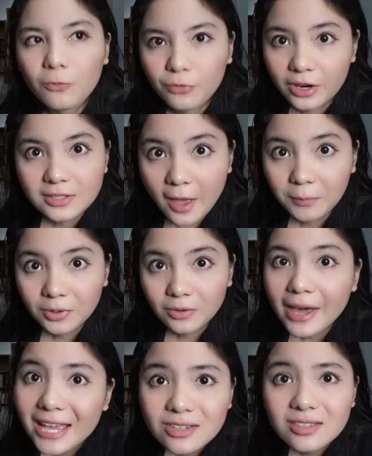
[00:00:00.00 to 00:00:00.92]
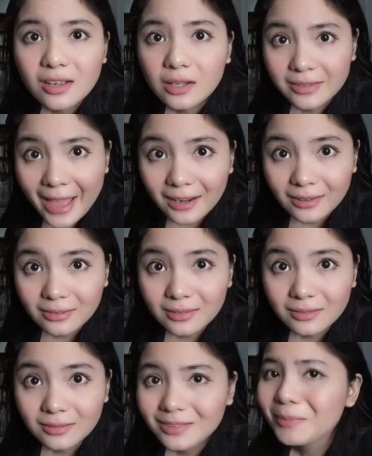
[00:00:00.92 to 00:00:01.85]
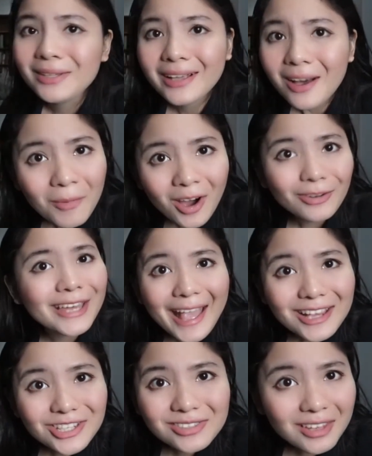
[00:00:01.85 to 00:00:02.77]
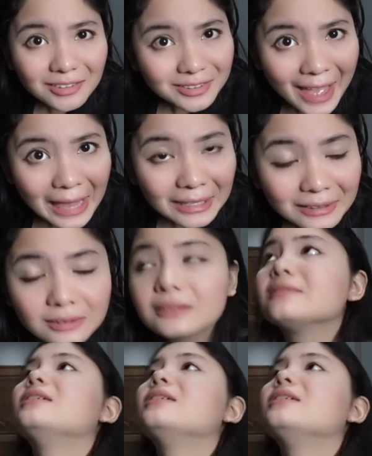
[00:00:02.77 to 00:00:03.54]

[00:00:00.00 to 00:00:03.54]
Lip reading: For example, Asia's Got Talent. I mean, come on, Asia's Got Talent.